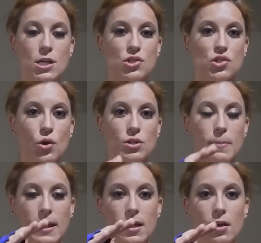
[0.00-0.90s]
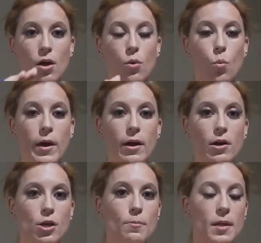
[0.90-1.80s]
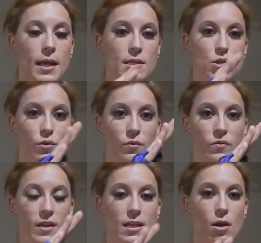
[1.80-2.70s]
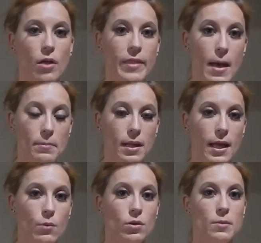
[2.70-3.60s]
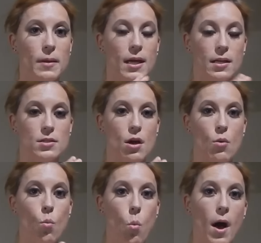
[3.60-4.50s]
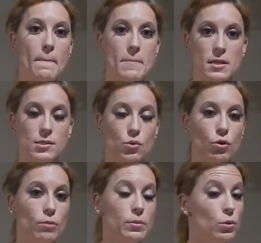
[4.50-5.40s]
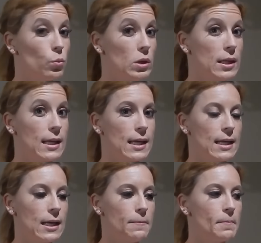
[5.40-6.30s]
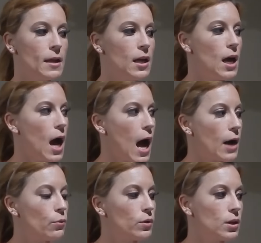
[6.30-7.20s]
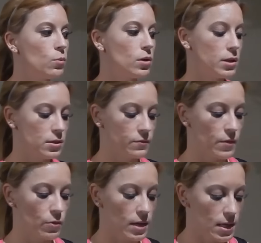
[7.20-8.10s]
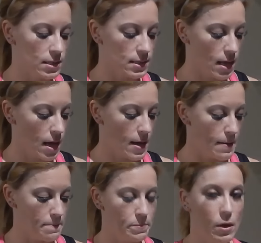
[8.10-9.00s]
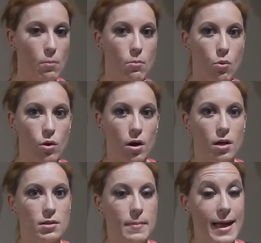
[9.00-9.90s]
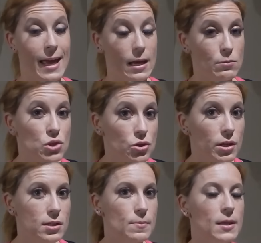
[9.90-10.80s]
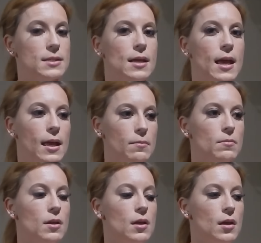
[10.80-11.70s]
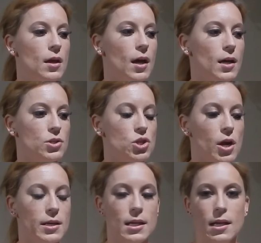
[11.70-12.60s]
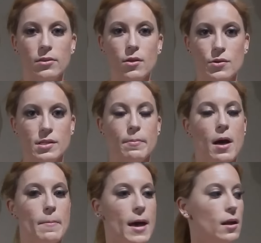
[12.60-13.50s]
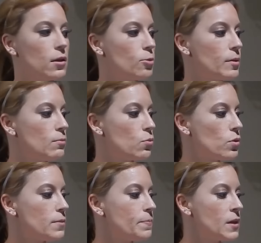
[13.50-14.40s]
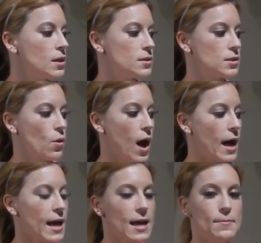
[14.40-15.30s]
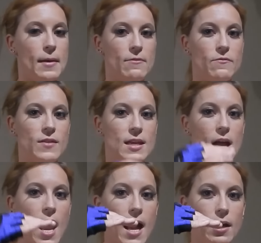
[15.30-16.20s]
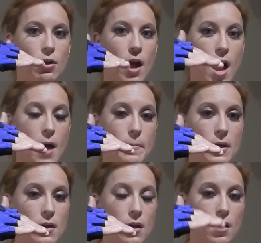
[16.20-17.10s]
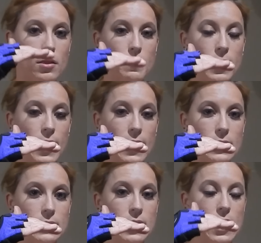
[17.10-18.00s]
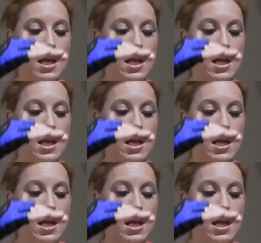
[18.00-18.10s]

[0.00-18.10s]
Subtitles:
So depending on where you place your feet on that plate will depend on what muscle group you're really hitting. I really wanted to focus more on my hamstrings because I am trying to get those to pop out a little bit more. So I had my feet higher up on the plate.